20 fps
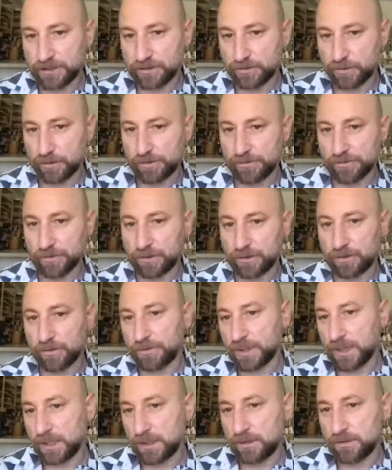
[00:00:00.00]
If the child
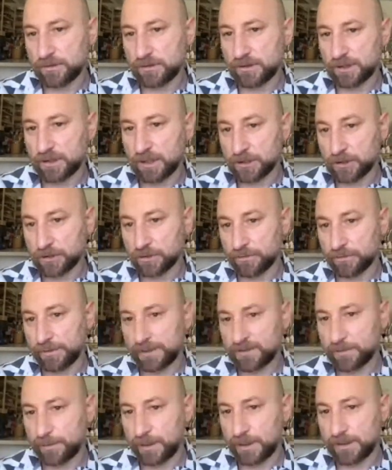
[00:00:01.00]
reaches towards their own
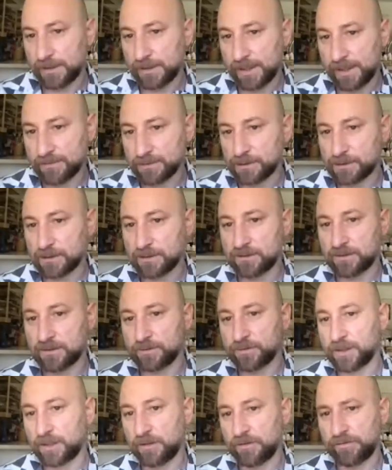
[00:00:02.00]
nose to touch the red
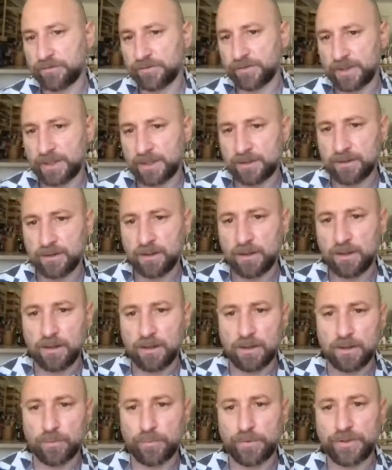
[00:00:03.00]
spot, they have a sense of
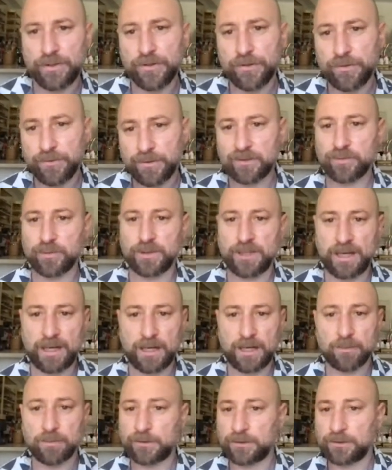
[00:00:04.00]
self. And
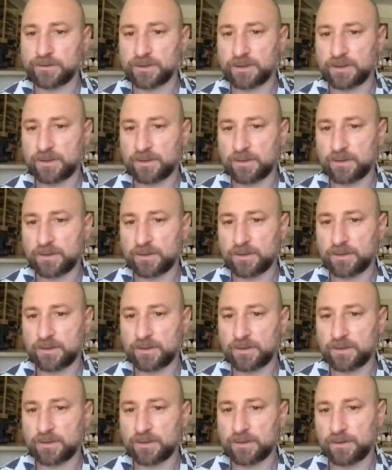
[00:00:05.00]
we do this with
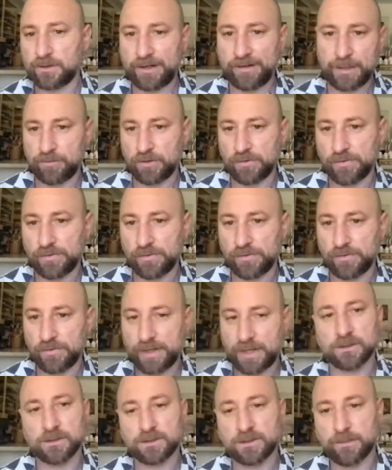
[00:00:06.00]
animals, and there have
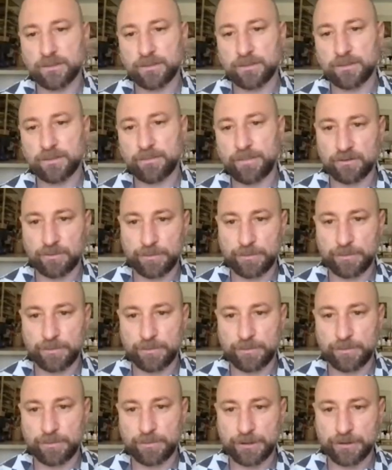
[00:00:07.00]
been a handful of animals
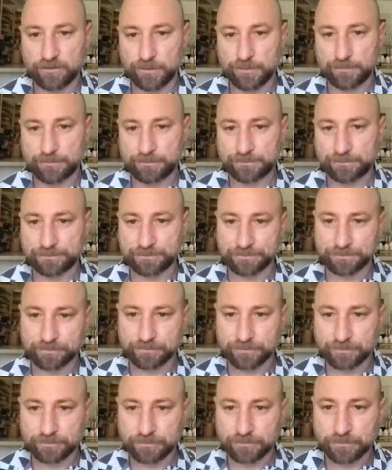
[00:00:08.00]
that pass the mirror
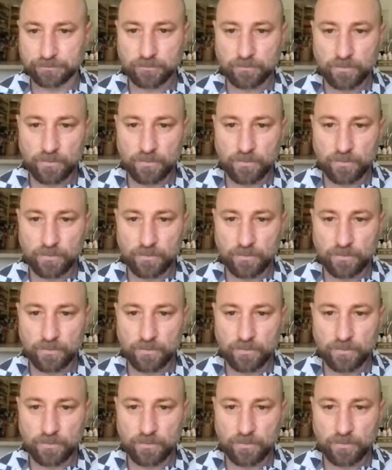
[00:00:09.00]
test.